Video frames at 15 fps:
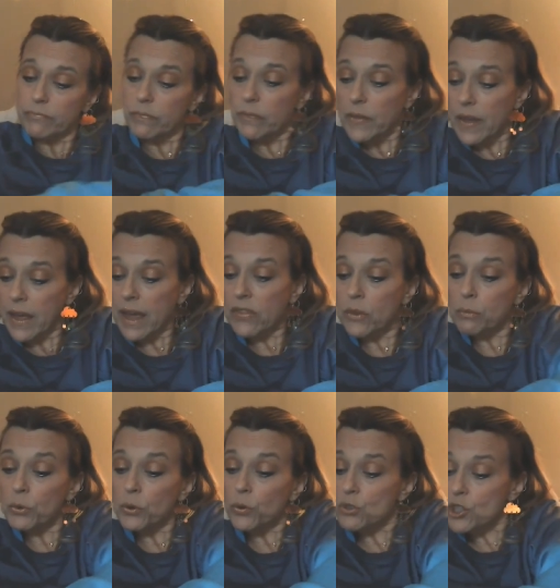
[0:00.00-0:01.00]
And the
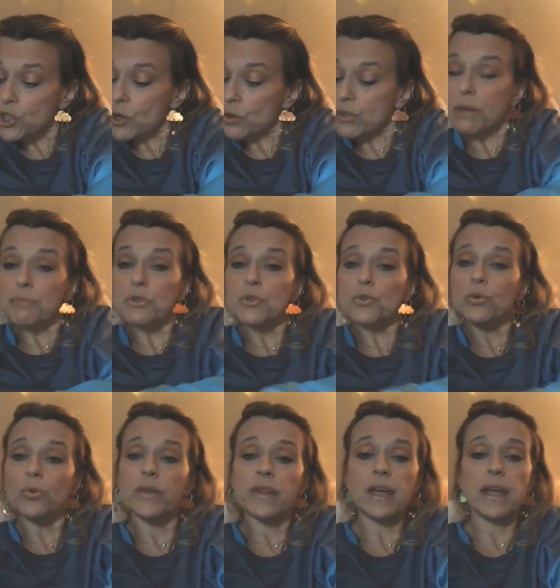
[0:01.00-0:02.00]
Moon shows up too
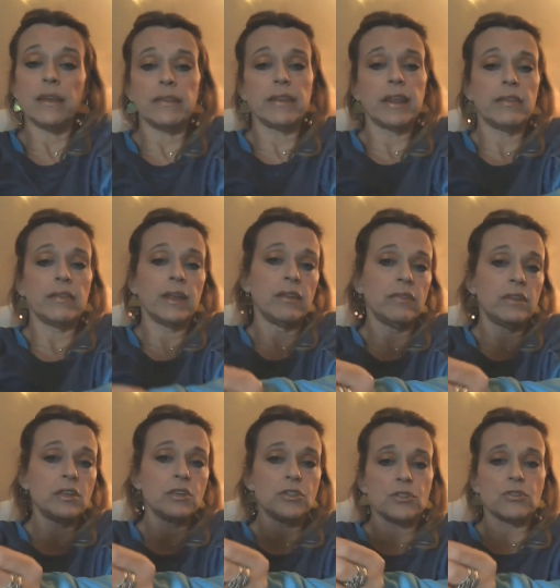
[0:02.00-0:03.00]
in in, the, in
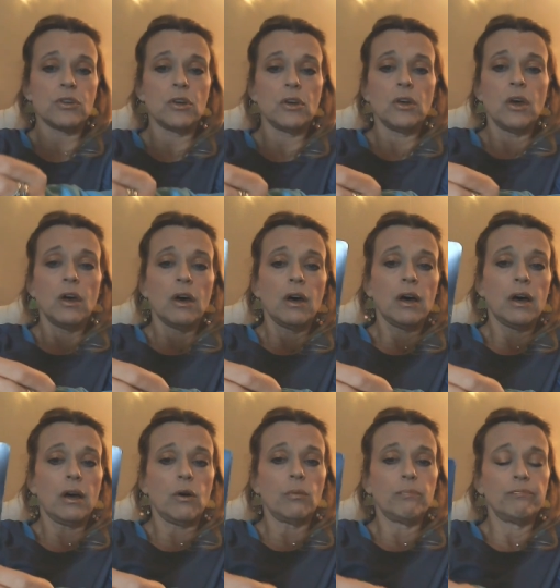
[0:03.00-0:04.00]
this uh,
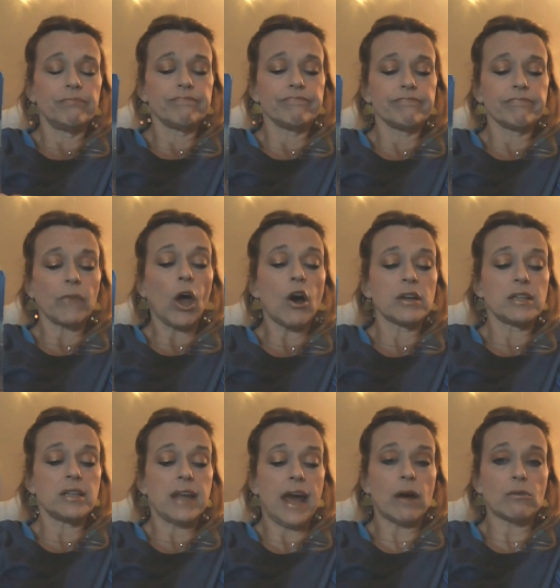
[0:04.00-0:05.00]
haunted
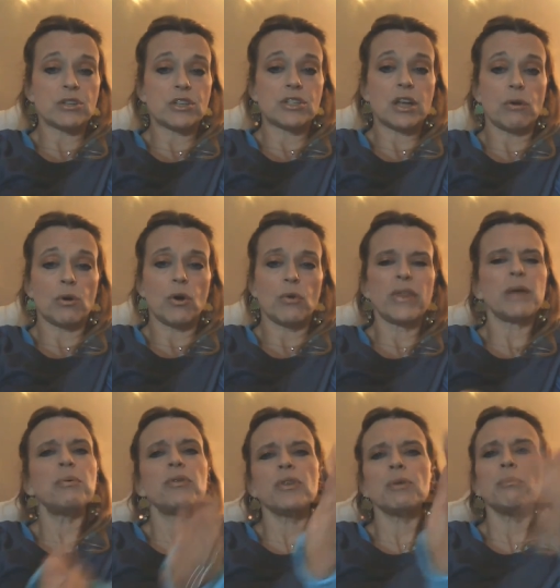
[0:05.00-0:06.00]
house tarot. They
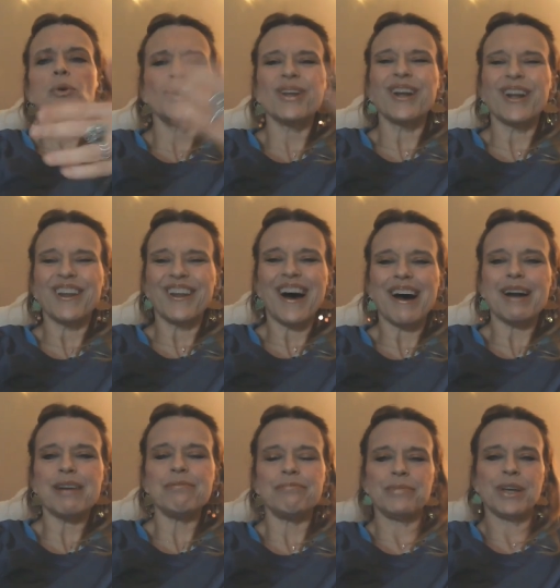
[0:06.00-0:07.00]
put the Moon in a lot
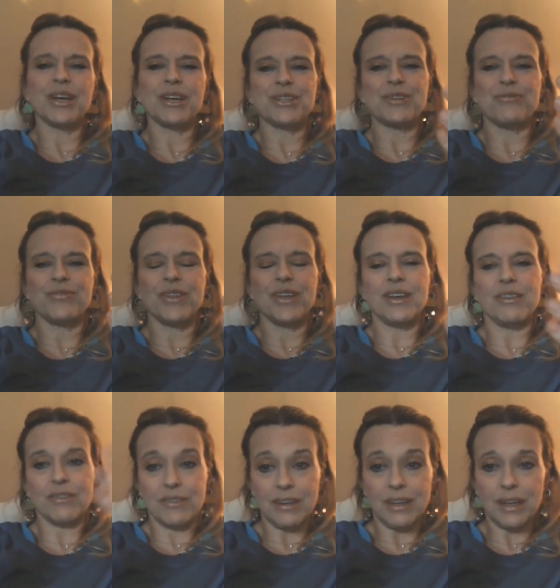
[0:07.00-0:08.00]
because of the
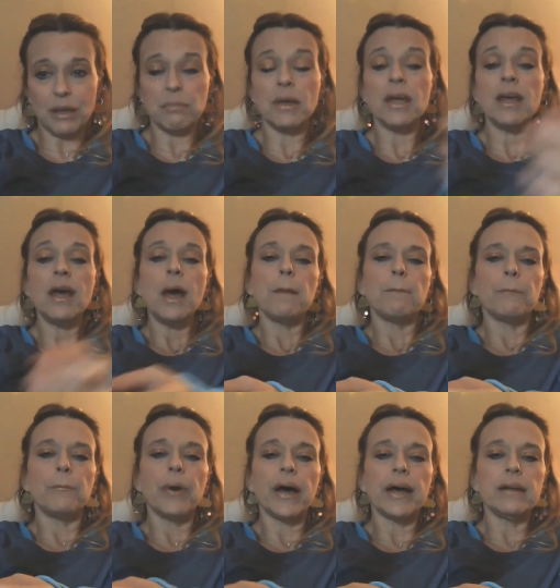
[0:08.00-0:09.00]
theme,
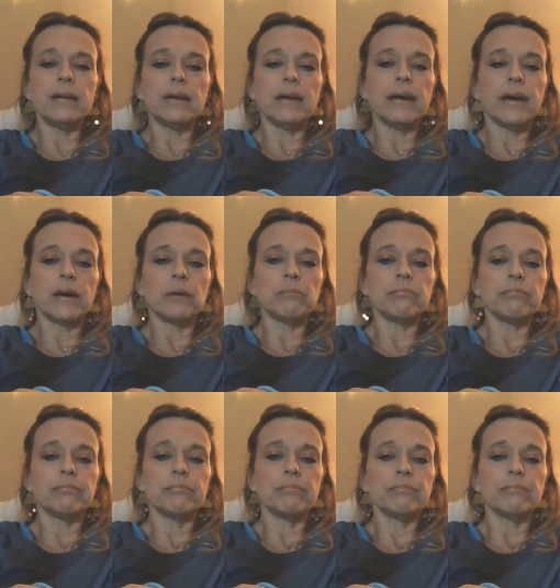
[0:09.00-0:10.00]
but um,
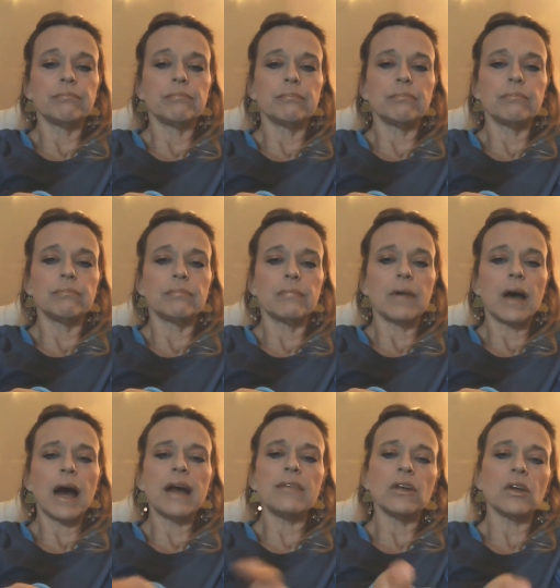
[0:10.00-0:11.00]

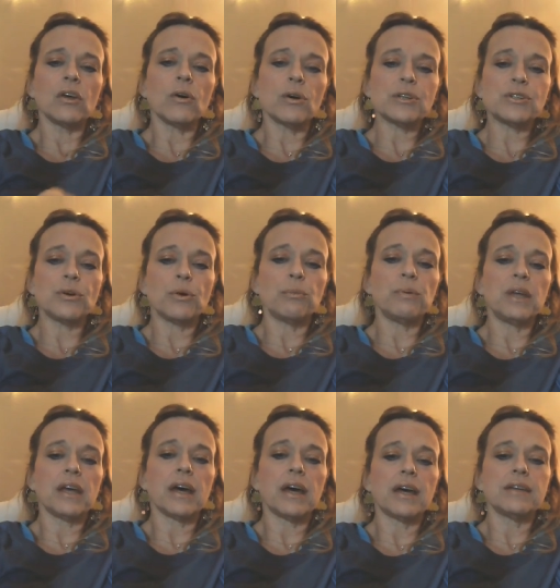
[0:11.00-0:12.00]
I think also
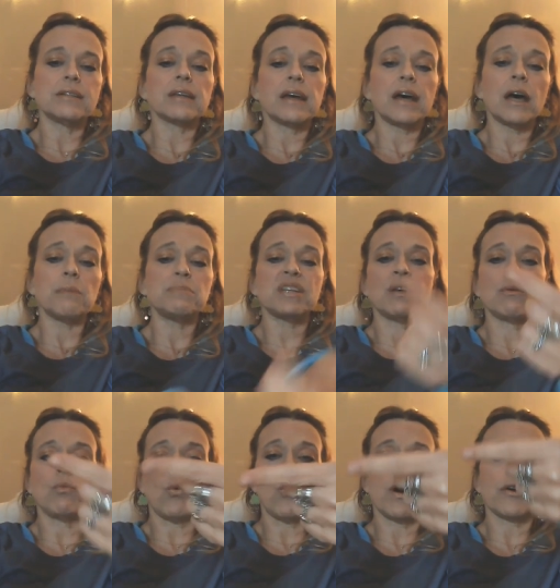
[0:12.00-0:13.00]
because cups and
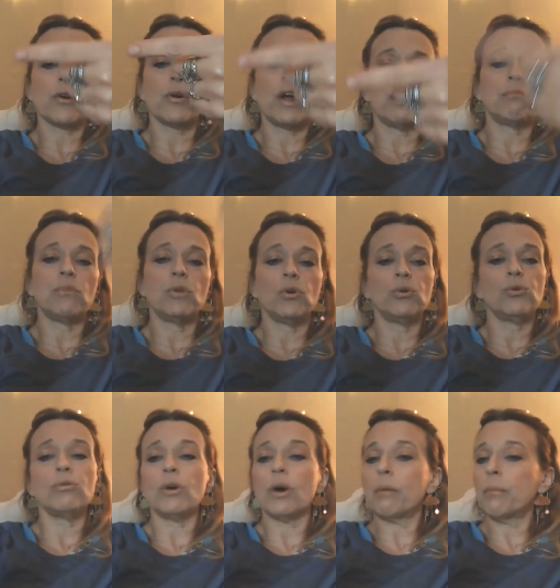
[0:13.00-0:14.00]
water and moon
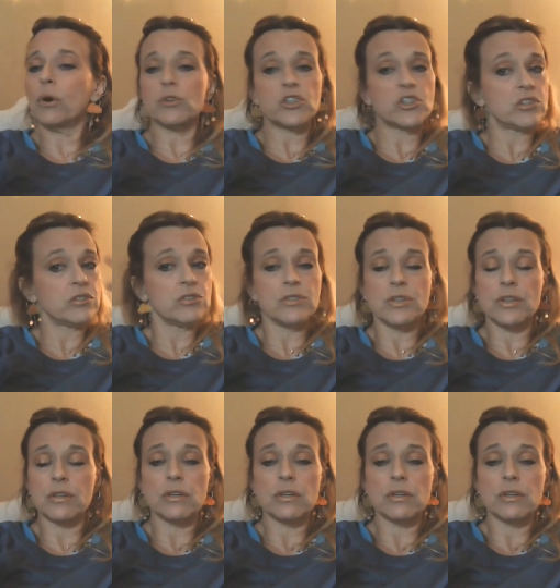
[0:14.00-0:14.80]
emotions,